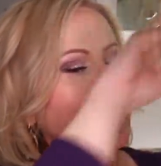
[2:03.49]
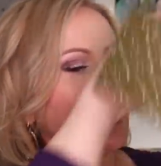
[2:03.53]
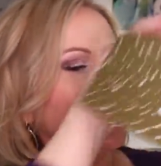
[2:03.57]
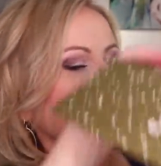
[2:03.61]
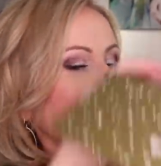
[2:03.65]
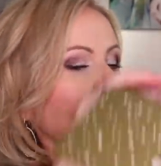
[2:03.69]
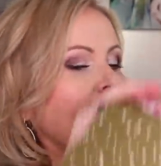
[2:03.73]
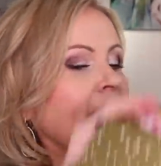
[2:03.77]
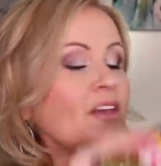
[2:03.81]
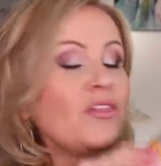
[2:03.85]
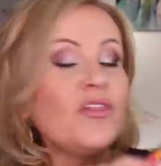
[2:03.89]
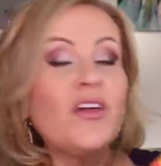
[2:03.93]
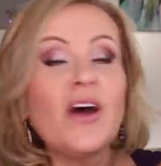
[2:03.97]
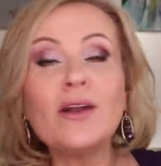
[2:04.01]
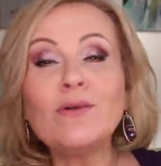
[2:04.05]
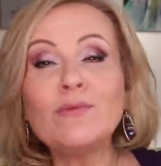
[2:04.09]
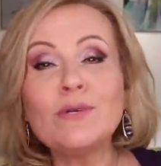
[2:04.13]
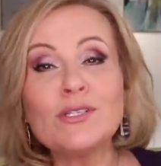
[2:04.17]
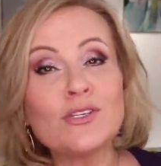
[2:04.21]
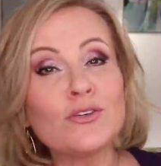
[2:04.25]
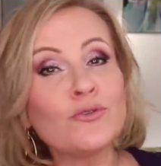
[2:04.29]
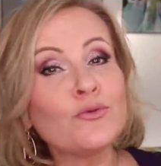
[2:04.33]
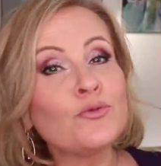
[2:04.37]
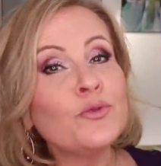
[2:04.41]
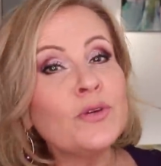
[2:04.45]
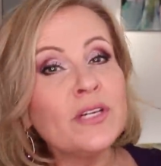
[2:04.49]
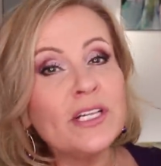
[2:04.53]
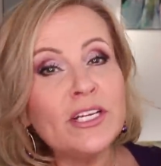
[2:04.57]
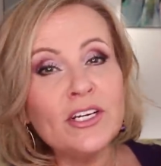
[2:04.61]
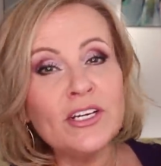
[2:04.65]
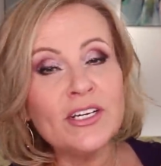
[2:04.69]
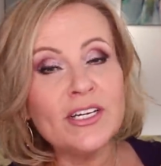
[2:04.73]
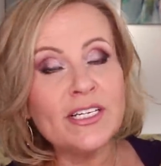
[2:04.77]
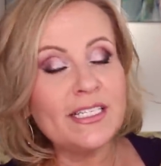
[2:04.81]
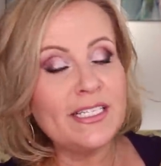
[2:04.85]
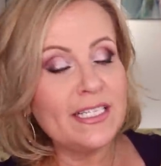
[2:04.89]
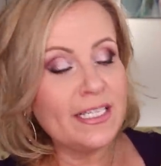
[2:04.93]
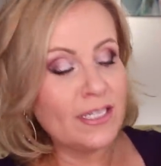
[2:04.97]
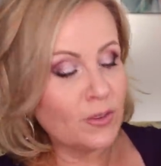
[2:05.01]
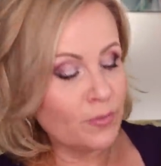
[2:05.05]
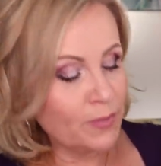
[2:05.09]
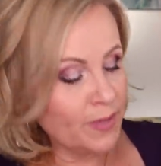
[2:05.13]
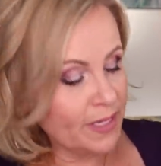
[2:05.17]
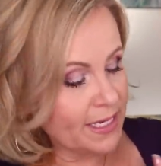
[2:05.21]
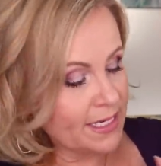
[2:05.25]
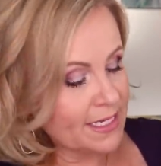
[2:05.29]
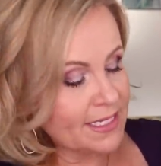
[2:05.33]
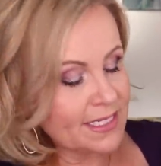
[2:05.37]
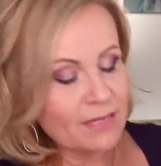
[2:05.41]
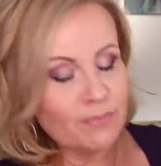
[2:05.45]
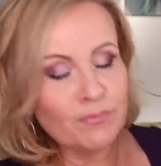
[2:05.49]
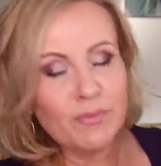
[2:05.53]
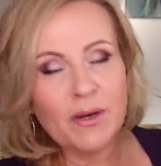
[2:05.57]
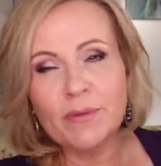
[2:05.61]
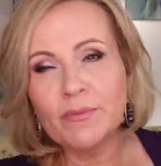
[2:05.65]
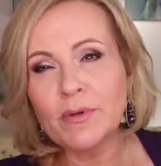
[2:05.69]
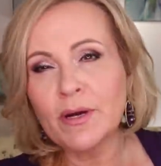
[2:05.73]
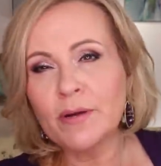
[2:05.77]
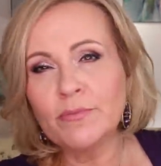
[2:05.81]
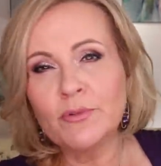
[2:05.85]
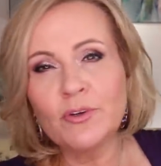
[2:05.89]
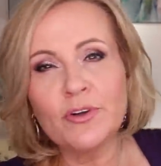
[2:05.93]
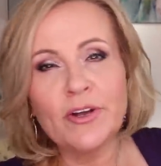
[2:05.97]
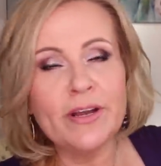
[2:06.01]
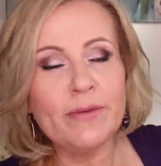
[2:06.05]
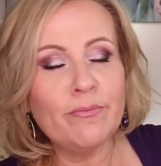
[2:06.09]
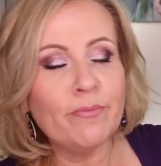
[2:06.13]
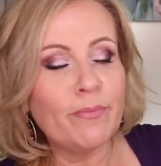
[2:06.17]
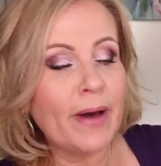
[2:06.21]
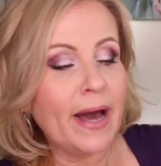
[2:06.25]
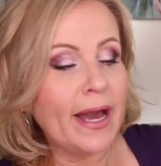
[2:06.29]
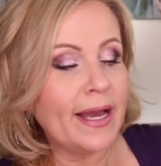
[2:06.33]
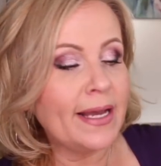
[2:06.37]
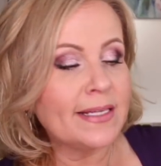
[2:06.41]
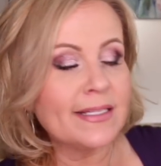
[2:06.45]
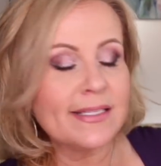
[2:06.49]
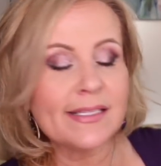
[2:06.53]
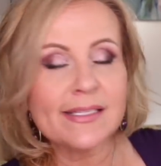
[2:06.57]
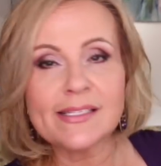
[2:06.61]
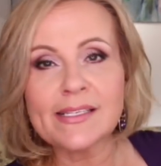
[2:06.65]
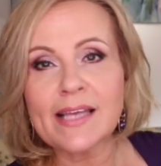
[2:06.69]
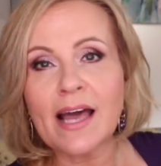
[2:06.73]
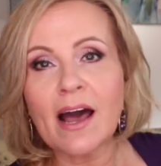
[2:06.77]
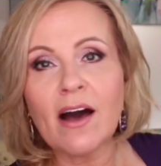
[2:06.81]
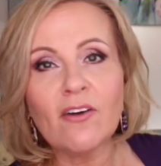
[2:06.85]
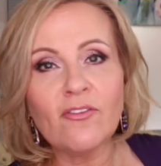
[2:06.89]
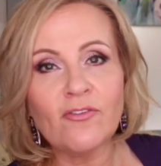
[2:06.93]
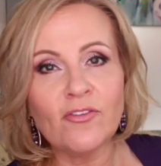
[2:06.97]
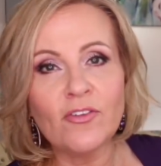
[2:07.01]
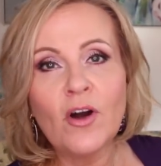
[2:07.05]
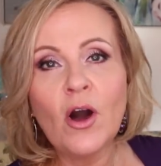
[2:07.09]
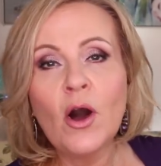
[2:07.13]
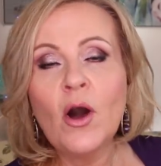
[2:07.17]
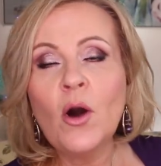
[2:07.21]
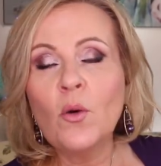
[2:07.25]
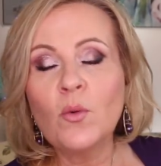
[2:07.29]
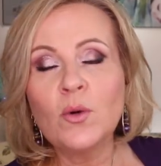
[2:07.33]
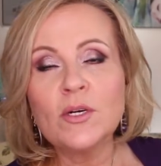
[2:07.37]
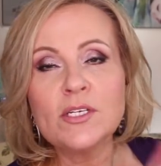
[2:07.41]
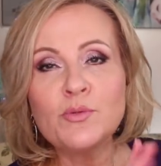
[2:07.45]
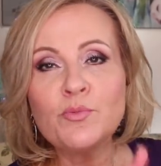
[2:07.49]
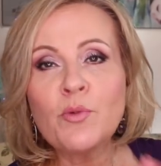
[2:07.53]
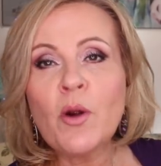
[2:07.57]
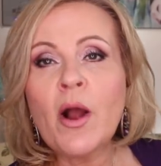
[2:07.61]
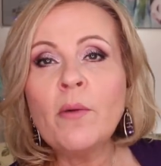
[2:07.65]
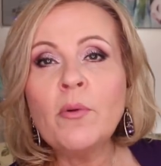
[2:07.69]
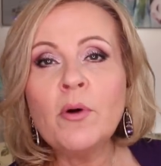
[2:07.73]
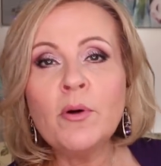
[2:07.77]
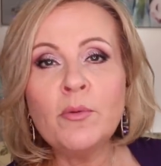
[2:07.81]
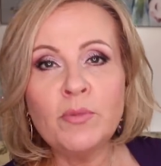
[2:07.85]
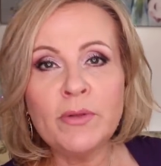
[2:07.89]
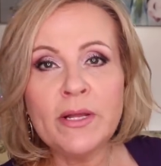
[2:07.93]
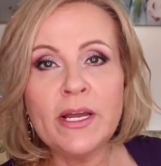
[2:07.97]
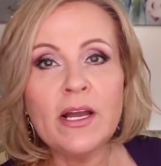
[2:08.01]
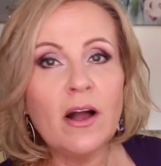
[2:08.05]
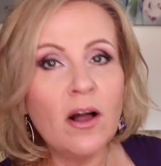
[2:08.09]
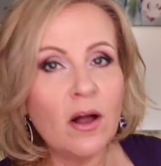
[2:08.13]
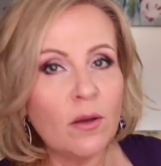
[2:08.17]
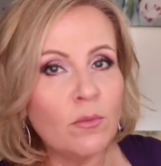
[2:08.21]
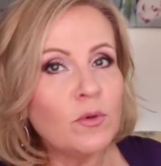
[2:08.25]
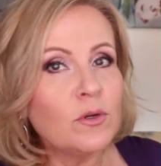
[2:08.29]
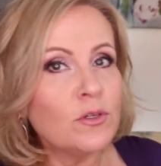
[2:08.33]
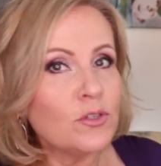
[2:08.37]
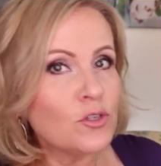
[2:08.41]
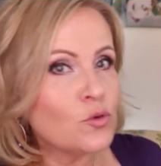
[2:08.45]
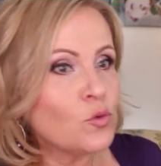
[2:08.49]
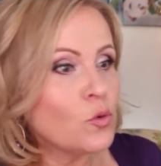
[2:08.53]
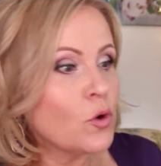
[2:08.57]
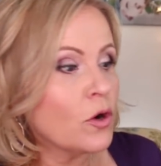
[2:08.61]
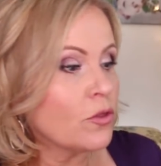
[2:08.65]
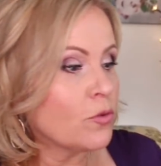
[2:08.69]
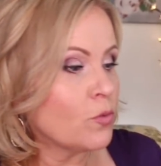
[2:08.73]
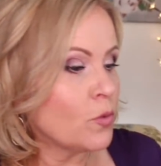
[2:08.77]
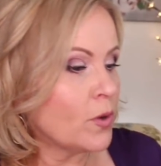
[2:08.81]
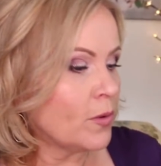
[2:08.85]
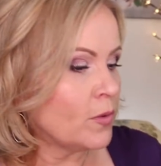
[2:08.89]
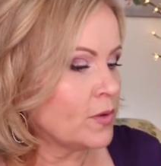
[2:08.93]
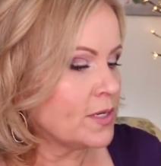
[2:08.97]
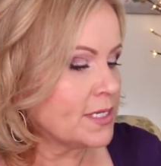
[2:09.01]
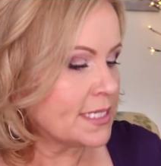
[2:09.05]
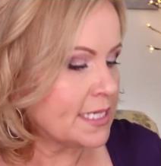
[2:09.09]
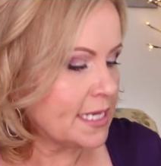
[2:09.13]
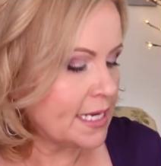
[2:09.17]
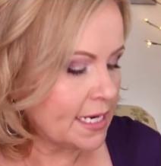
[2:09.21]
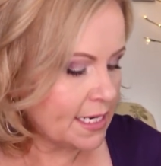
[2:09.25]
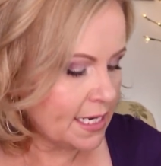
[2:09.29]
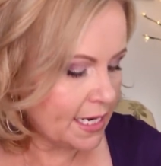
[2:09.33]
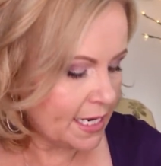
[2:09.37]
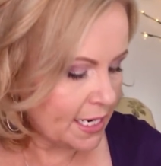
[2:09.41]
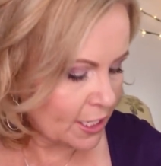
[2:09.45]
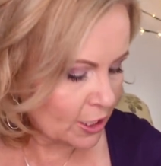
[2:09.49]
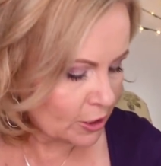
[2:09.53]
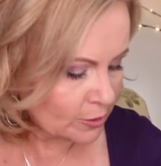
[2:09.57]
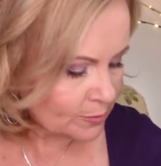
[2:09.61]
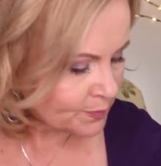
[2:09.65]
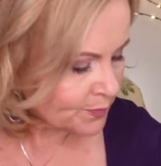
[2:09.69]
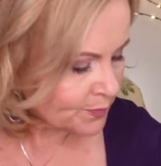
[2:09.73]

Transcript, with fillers: and I thought it was a really good deal because the Bum Bum Cream by itself was probably almost worth what was in here.